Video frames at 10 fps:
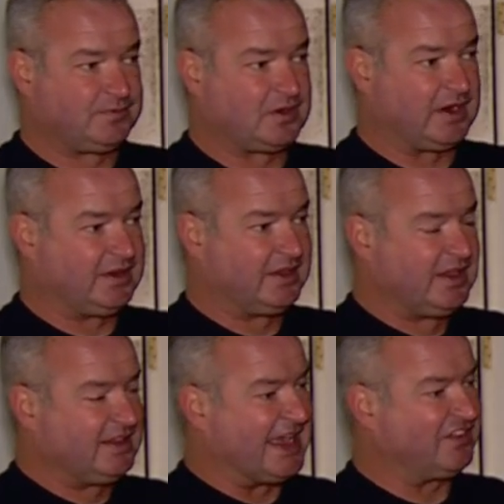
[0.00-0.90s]
All right?
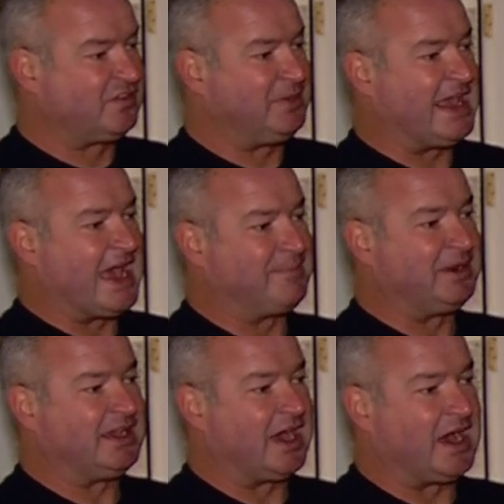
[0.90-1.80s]
That should be
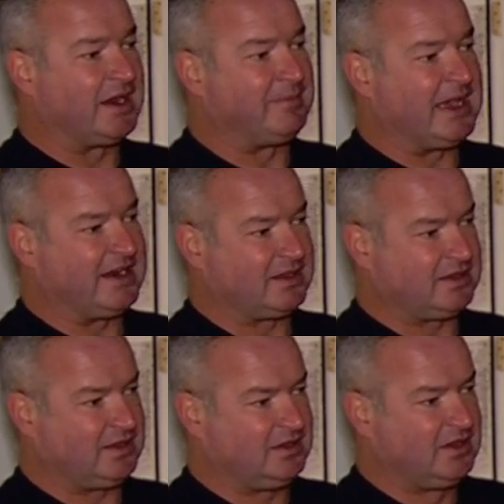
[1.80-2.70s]
happening automatically.
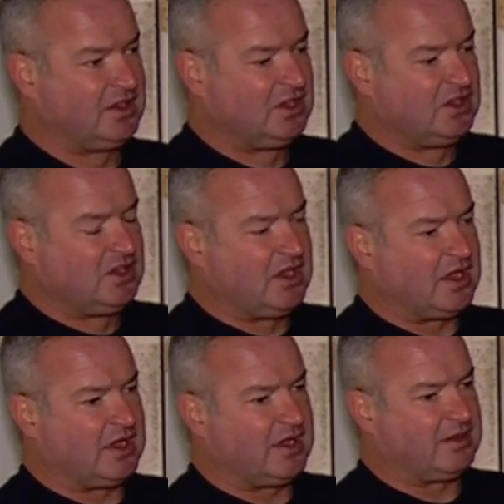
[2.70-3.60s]

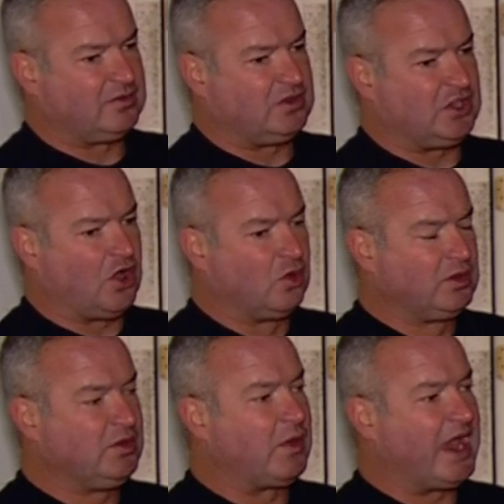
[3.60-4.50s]
Uh, the
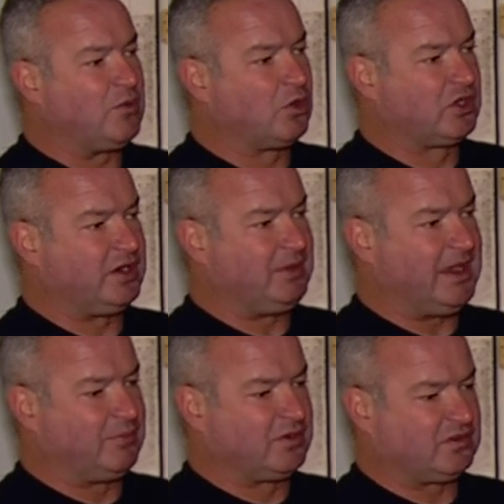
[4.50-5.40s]
only way we're going to be
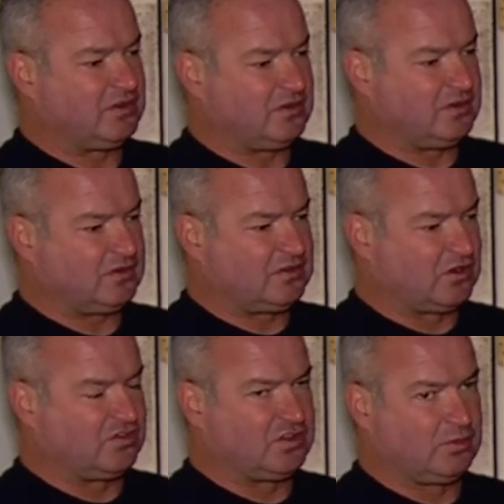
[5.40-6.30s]
able to
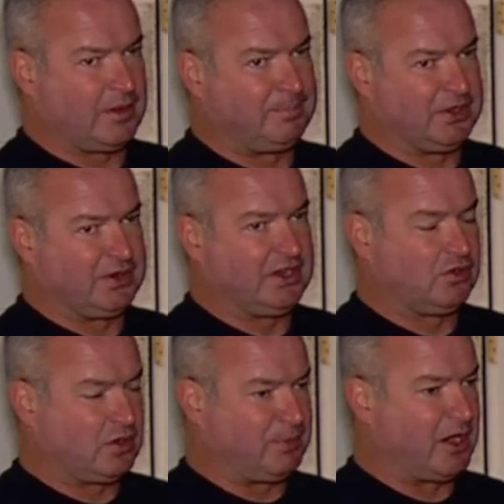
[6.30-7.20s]
search a, a building or
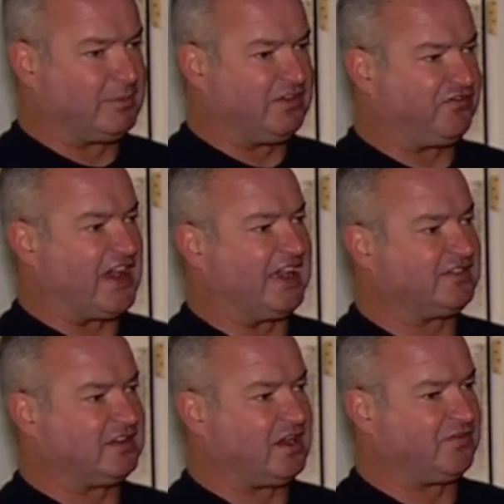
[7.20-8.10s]
an apartment
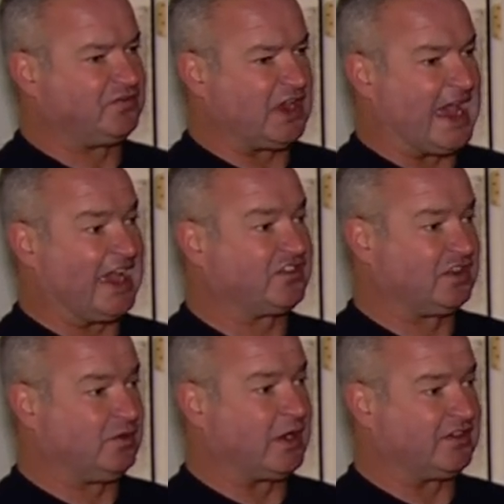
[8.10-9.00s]
fast enough to
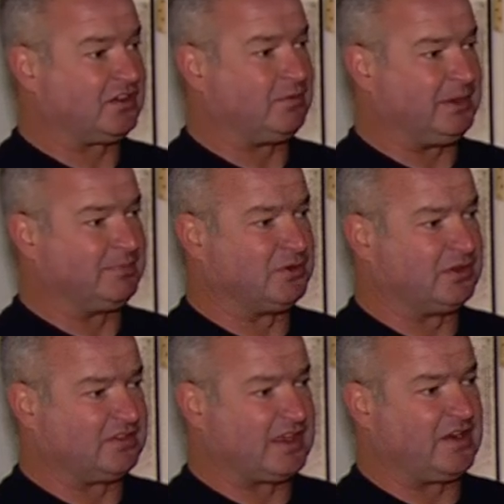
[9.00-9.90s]
actually rescue people
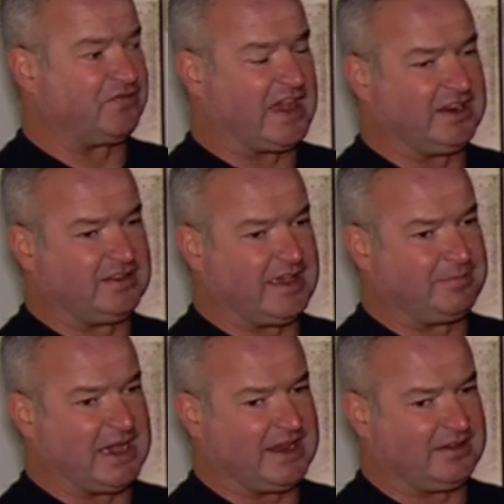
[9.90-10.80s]
instead of finding dead
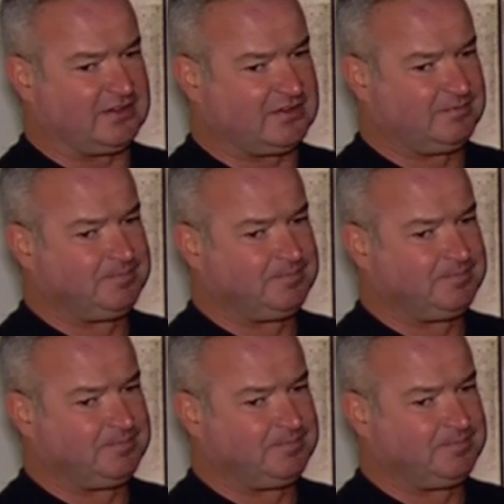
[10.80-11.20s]
bodies